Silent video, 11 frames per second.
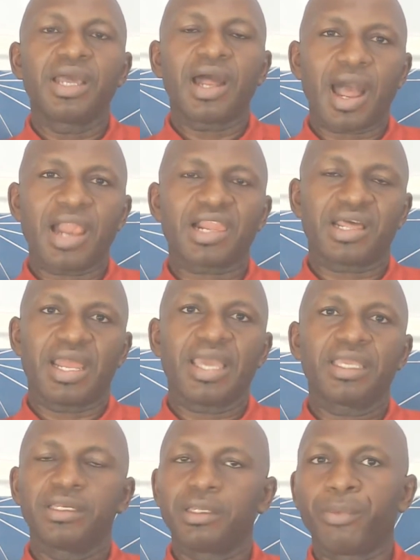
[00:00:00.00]
alkaline. The
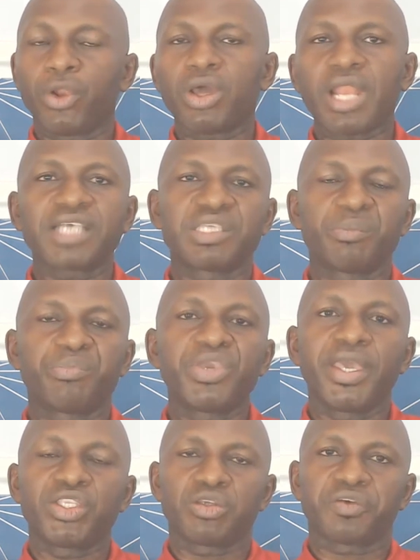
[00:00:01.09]
blood has a pH
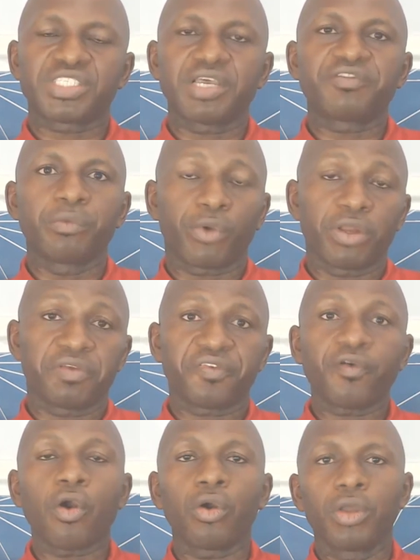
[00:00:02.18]
of 7.4.
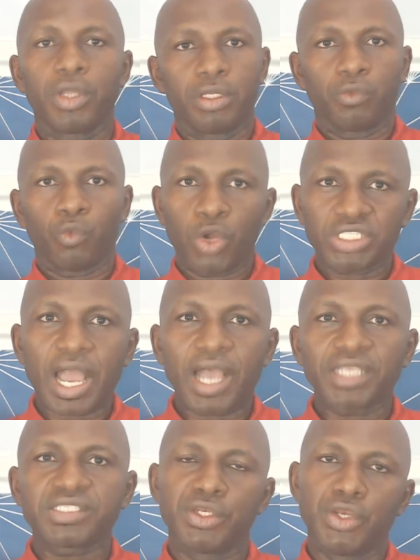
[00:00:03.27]
Water has a
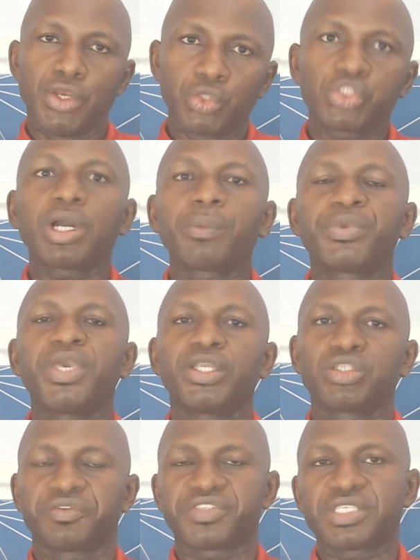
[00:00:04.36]
neutral pH of
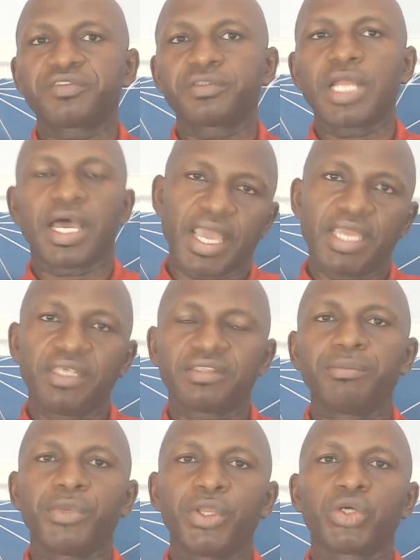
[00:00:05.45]
7, and anything
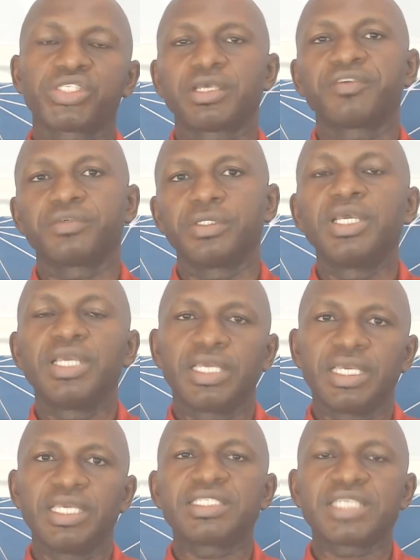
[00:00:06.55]
below 7
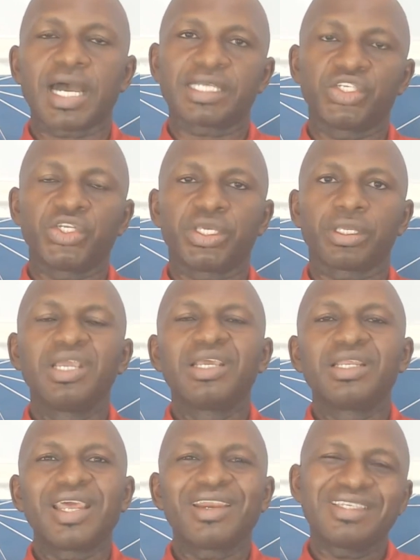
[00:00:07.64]
is acidic. There
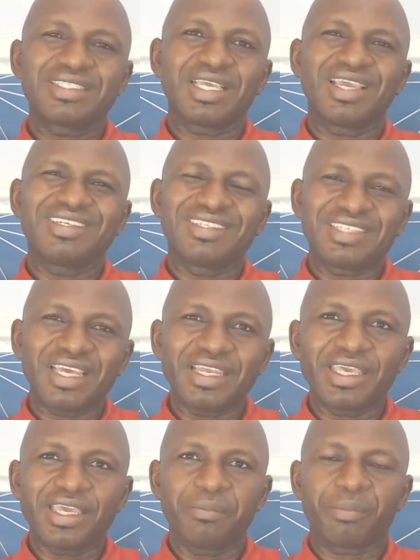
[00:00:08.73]
is a delicate
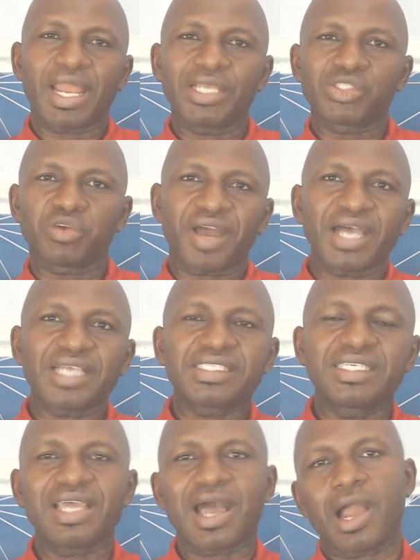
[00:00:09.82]
balance of acid
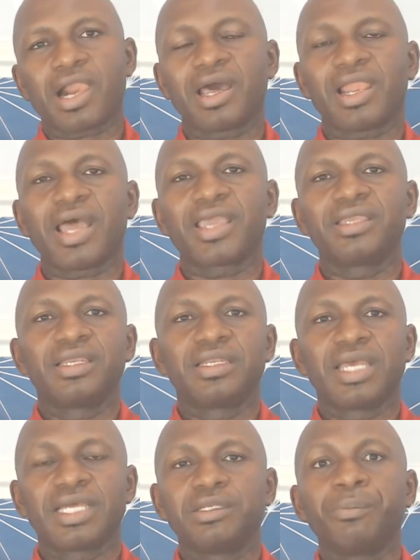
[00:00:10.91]
alkaline that
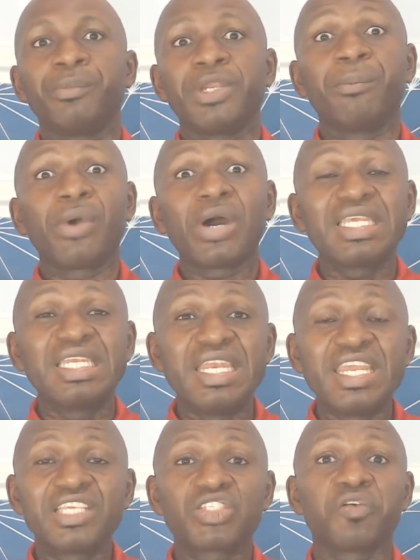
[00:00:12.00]
the body needs
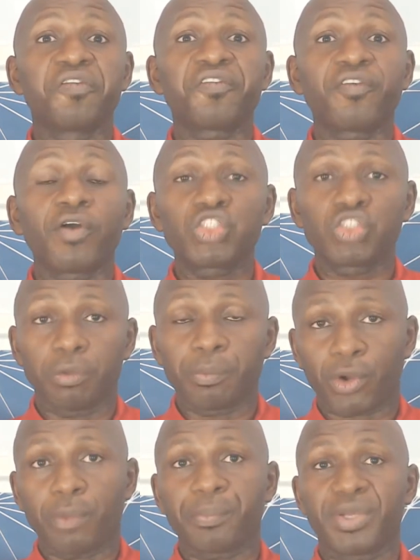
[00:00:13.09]
to function
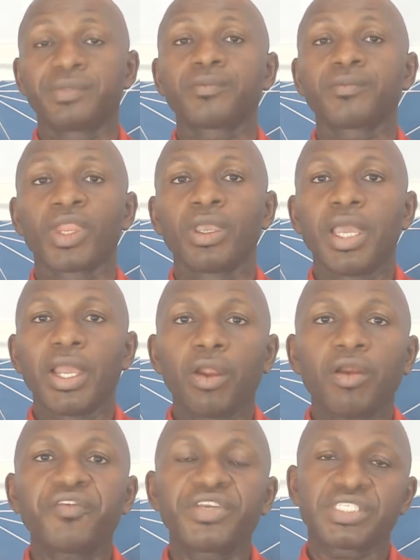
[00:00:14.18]
properly. A lot of
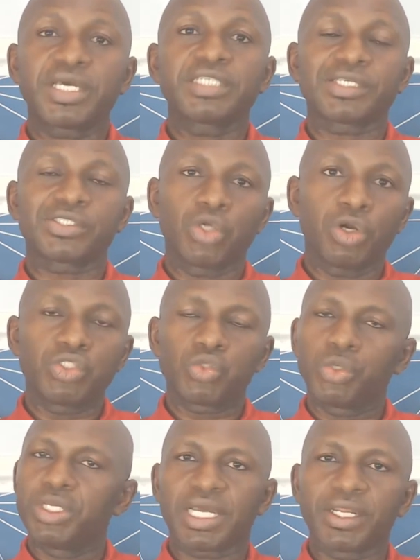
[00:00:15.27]
research has gone into it
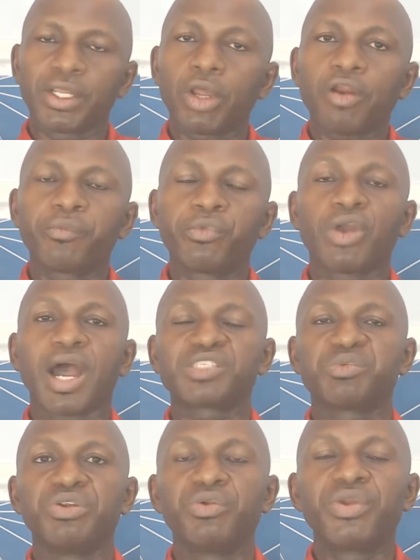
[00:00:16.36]
and a lot of book has been
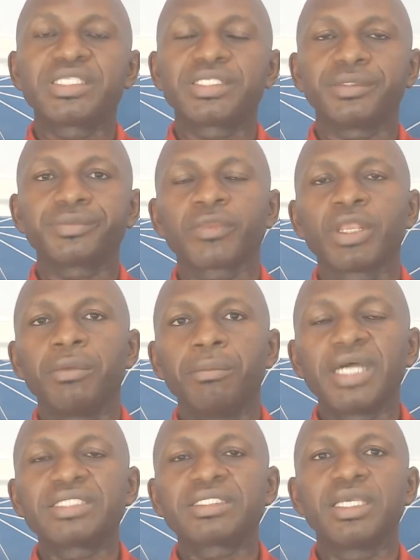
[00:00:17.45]
written, but
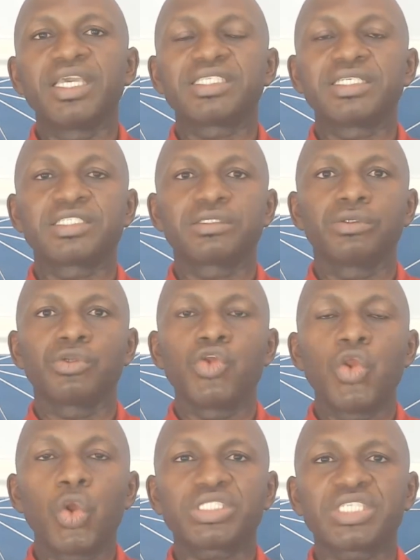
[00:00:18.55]
it is
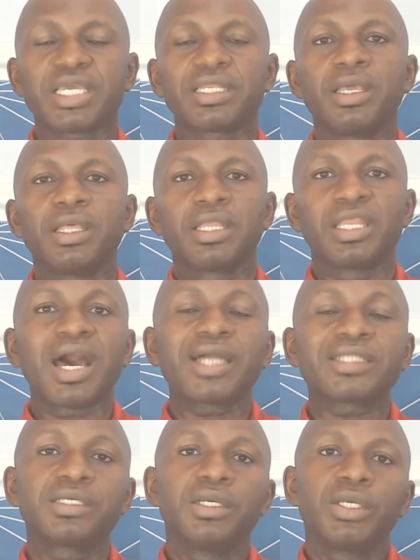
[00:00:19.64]
noted that
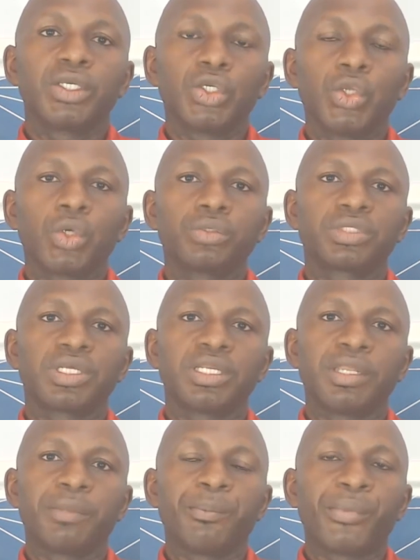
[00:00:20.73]
the
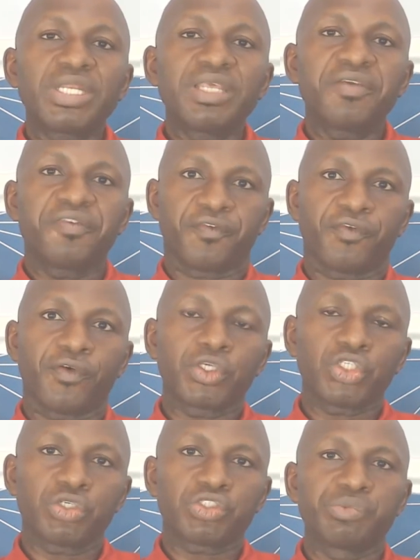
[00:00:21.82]
body
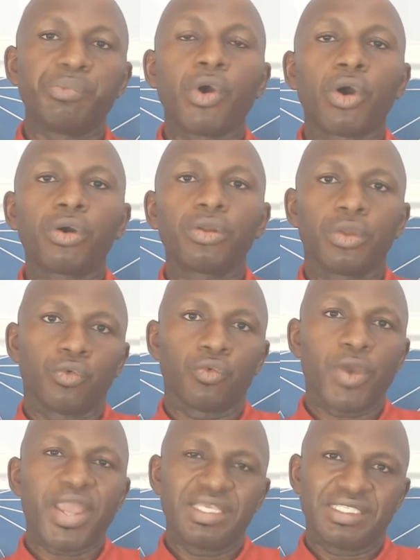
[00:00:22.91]
functions more when
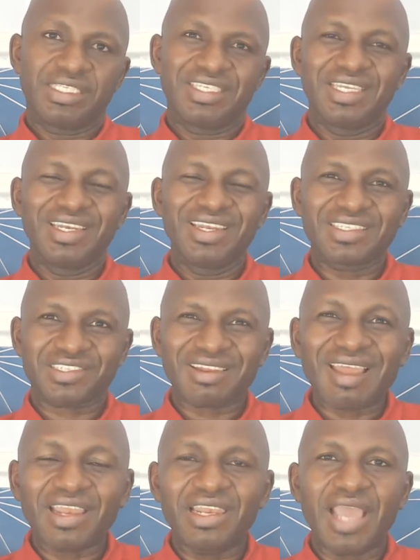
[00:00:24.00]
it is in this
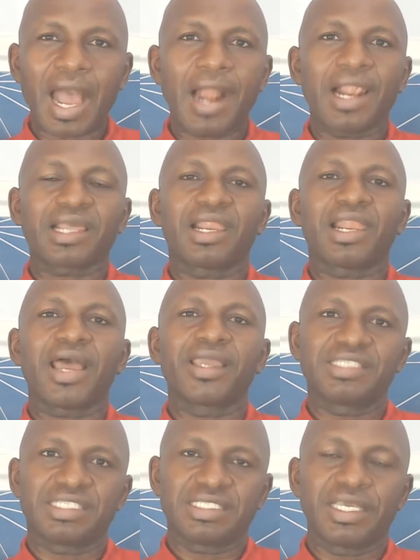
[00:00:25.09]
slightly alkaline
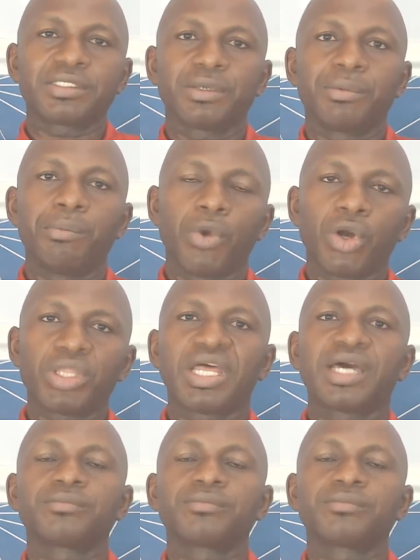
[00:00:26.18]
state more than